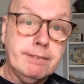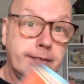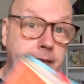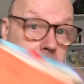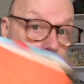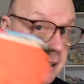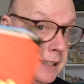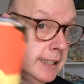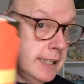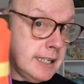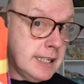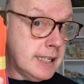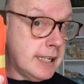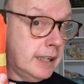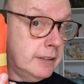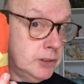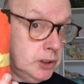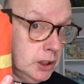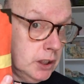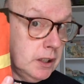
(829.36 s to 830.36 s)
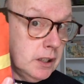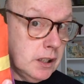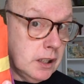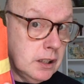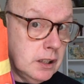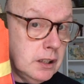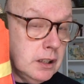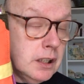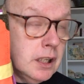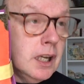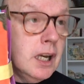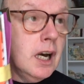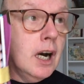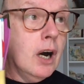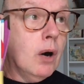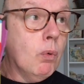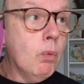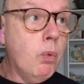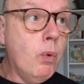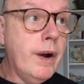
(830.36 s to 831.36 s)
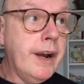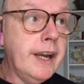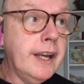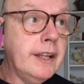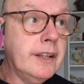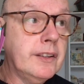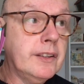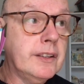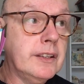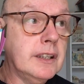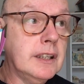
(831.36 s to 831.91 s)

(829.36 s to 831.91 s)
in this same journal in